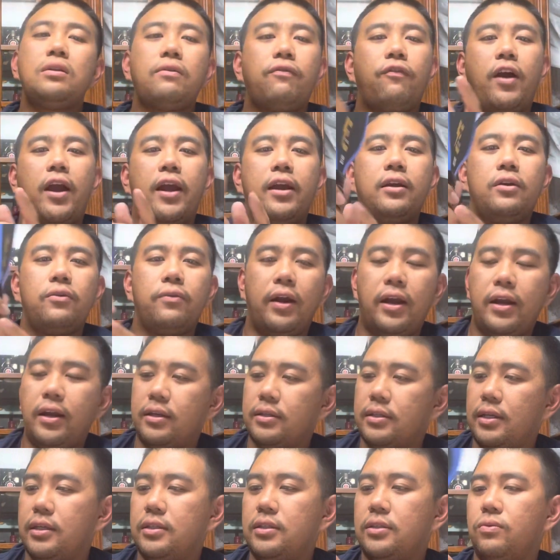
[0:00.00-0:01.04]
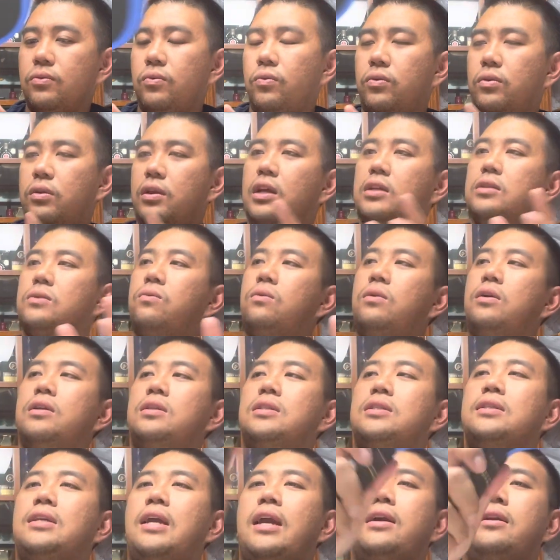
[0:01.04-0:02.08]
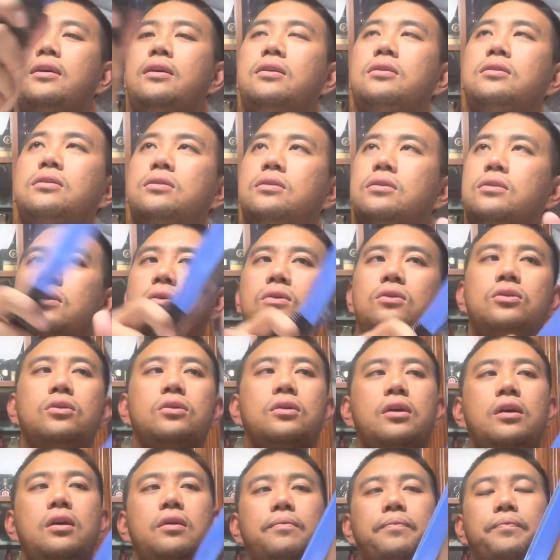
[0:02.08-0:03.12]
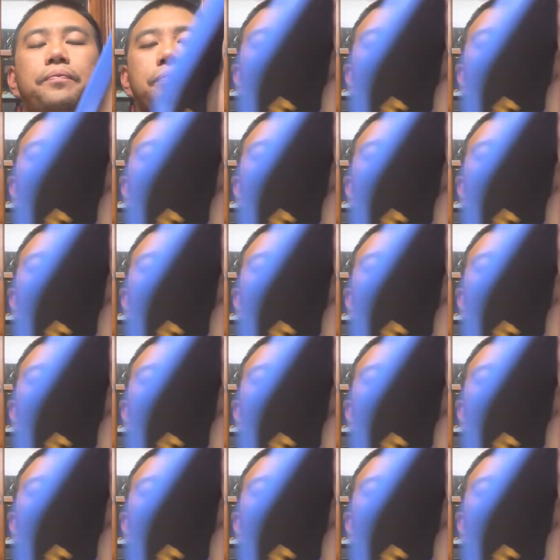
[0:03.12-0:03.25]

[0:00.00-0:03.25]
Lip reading: fine, right? Because that's what standards usually.